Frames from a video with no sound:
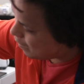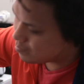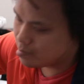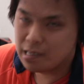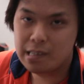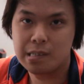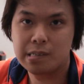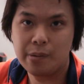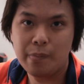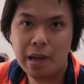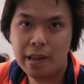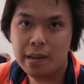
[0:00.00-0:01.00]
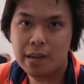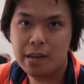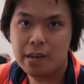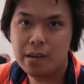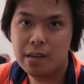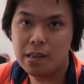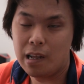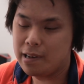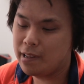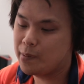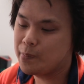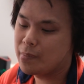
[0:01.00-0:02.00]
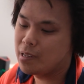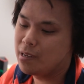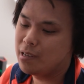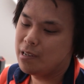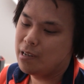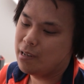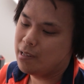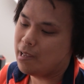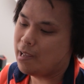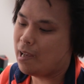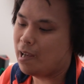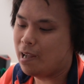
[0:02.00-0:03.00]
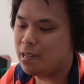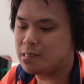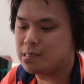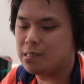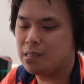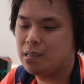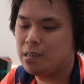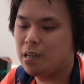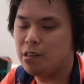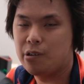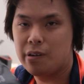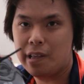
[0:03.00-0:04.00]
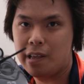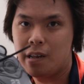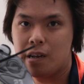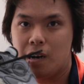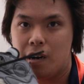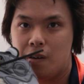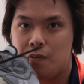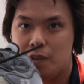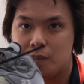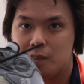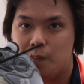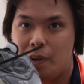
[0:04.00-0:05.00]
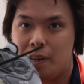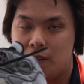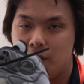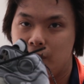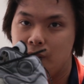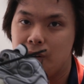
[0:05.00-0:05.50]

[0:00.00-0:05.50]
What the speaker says: it has like the cement lining. It has a little hint of the cement